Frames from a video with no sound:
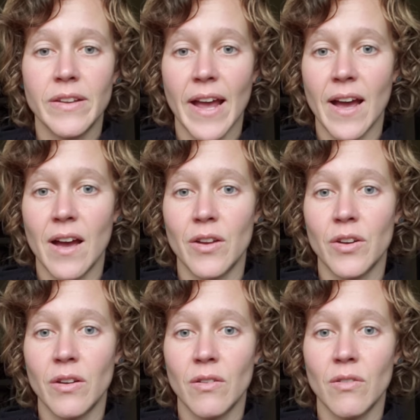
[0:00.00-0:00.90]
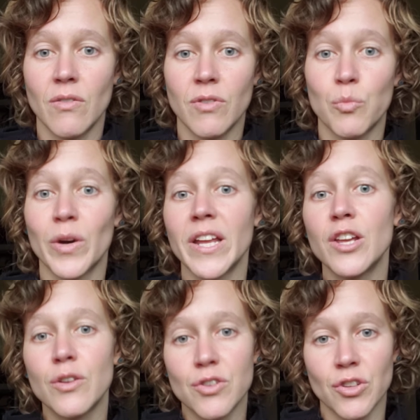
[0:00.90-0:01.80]
down from what it
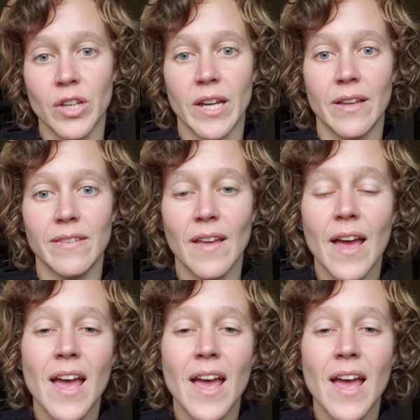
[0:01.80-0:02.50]
usually is